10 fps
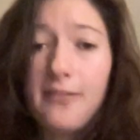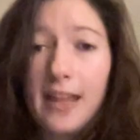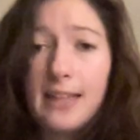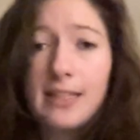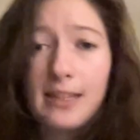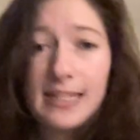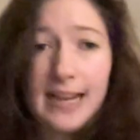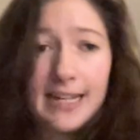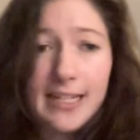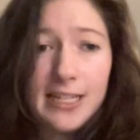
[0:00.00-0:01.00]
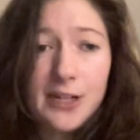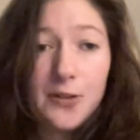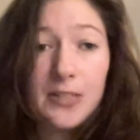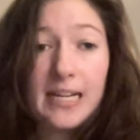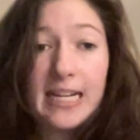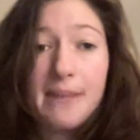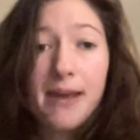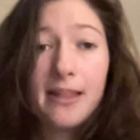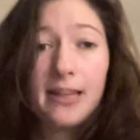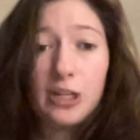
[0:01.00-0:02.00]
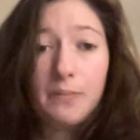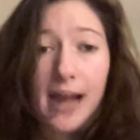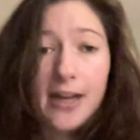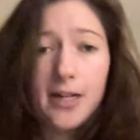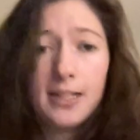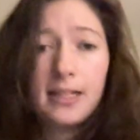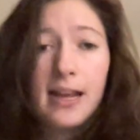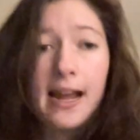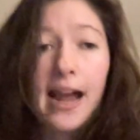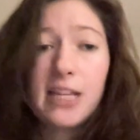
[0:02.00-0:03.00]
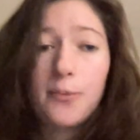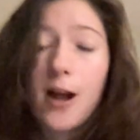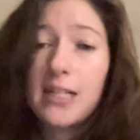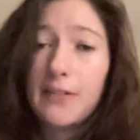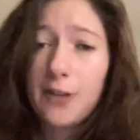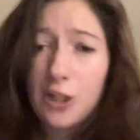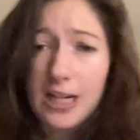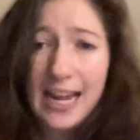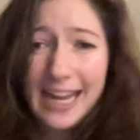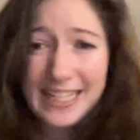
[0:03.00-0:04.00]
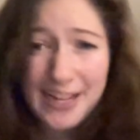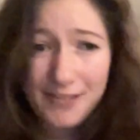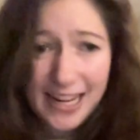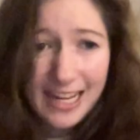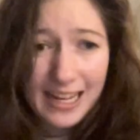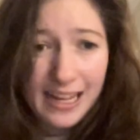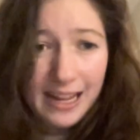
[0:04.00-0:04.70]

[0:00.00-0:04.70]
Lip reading: of this, the scientists used DNA methylation patterns as a proxy for gene activity.